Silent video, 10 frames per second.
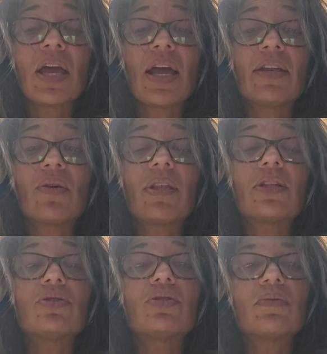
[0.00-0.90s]
I know that
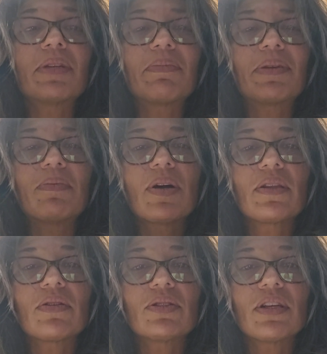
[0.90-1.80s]
there's so many people out
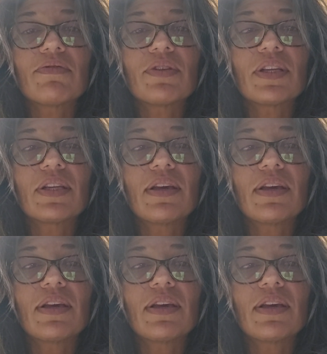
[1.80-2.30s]
there suffering.